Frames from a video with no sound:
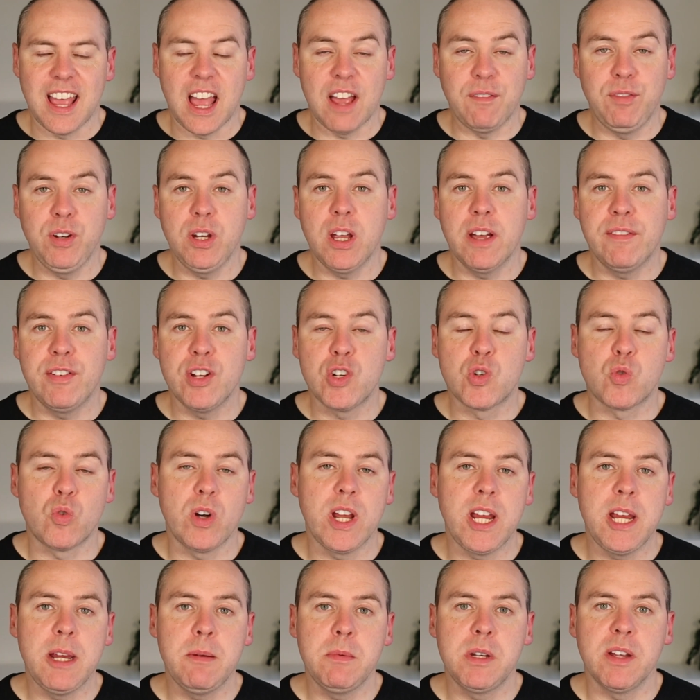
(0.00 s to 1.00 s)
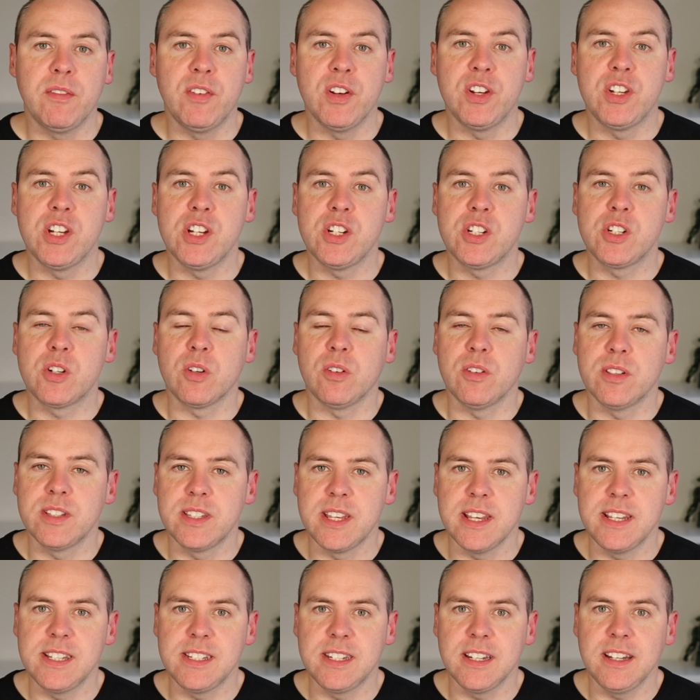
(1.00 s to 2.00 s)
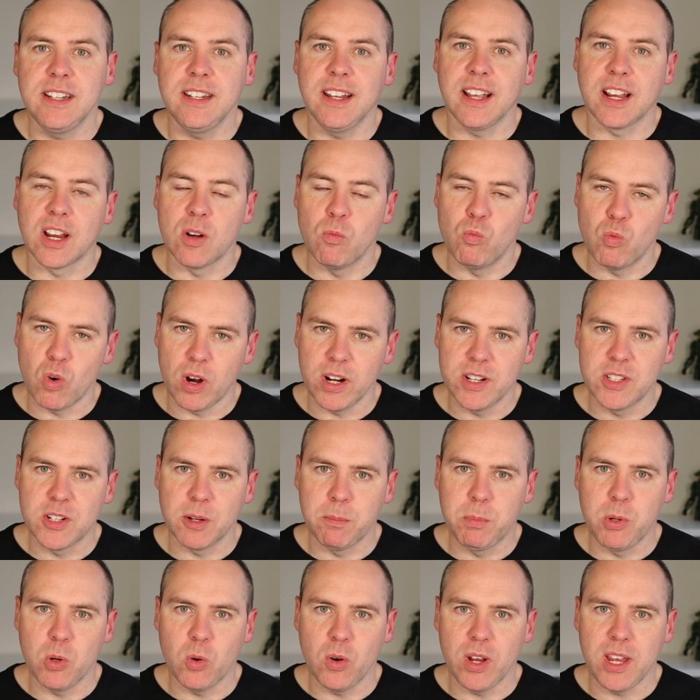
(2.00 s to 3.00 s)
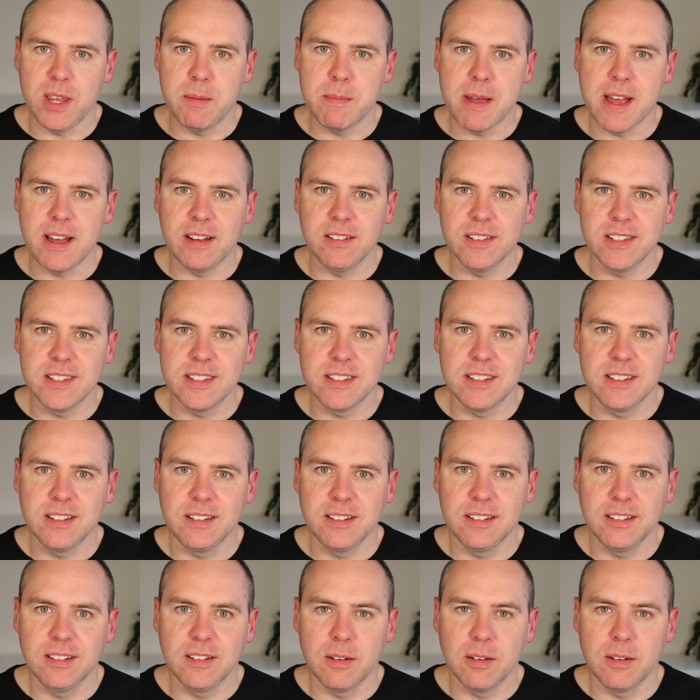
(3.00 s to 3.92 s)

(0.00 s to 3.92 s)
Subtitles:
Have you ever dreamed of a digital assistant that can write up your emails?